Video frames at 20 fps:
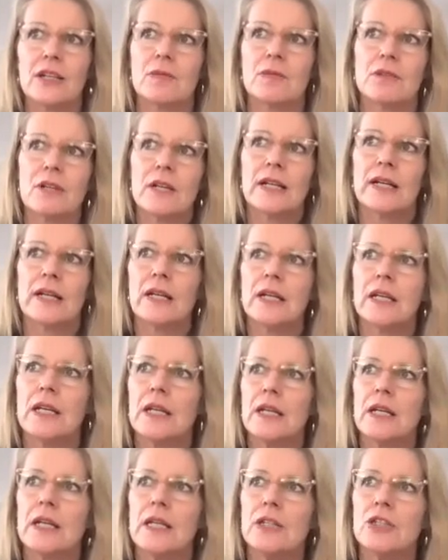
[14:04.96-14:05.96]
really
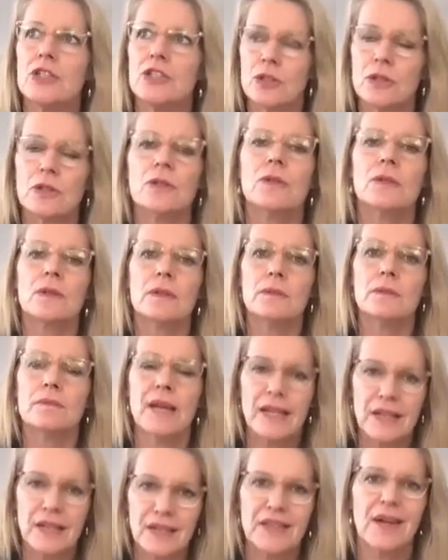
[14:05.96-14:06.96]
do
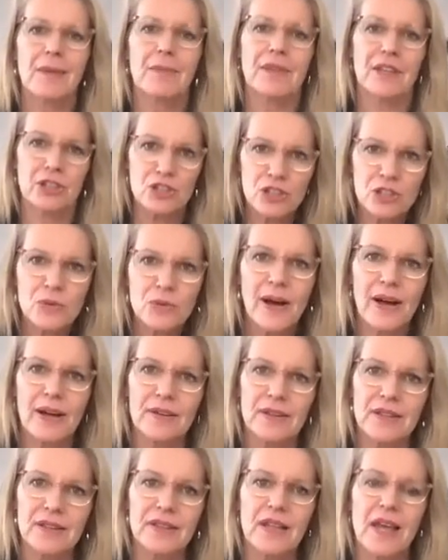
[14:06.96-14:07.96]
mean something to
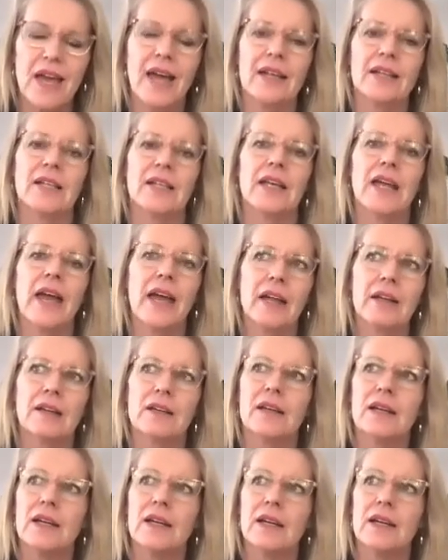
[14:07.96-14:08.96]
us, and can